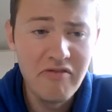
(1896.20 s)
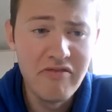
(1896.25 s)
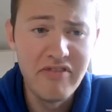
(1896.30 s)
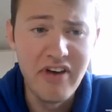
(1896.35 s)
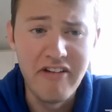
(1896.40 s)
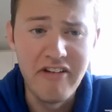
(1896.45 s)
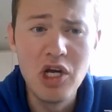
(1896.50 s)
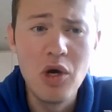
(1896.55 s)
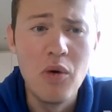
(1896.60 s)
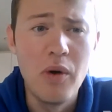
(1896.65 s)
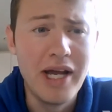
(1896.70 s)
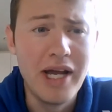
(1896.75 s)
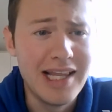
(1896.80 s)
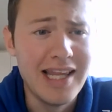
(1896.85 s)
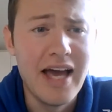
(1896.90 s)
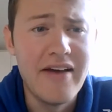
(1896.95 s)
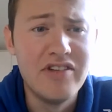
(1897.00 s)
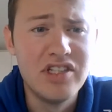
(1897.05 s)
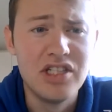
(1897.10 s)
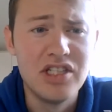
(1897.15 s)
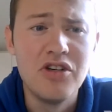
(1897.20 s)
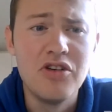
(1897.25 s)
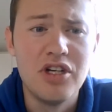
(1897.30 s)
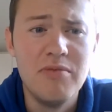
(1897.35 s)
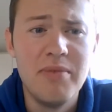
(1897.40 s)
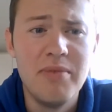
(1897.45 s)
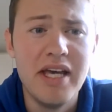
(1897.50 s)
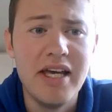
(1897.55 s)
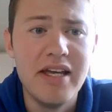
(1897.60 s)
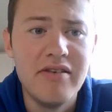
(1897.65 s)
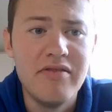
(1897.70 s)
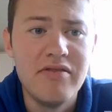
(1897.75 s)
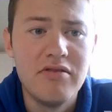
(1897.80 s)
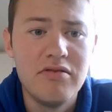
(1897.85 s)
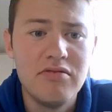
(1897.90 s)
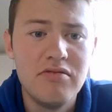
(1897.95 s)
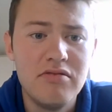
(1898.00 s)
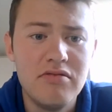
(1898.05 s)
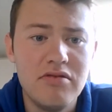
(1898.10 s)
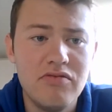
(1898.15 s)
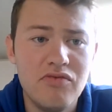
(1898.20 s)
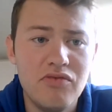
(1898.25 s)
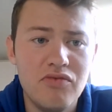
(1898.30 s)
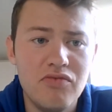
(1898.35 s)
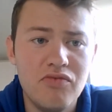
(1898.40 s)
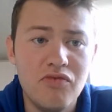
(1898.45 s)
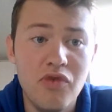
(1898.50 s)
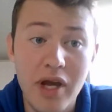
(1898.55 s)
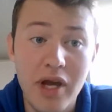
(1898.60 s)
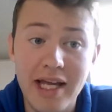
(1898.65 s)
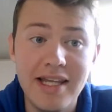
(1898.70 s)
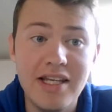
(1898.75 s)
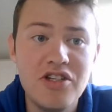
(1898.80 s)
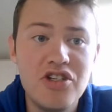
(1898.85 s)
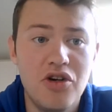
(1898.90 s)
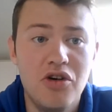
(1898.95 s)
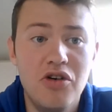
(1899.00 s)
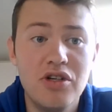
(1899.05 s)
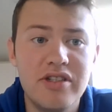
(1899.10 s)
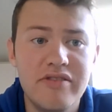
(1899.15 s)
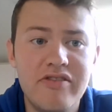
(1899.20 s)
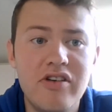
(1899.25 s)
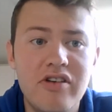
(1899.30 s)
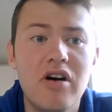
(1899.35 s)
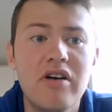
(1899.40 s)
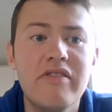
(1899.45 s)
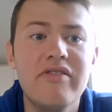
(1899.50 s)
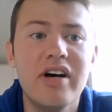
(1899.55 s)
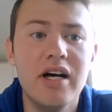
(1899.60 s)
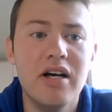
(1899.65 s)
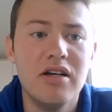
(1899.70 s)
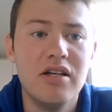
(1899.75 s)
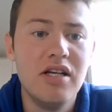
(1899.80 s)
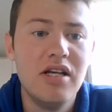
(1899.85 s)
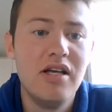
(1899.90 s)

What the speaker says: very quickly, Everton could have been really short of cover.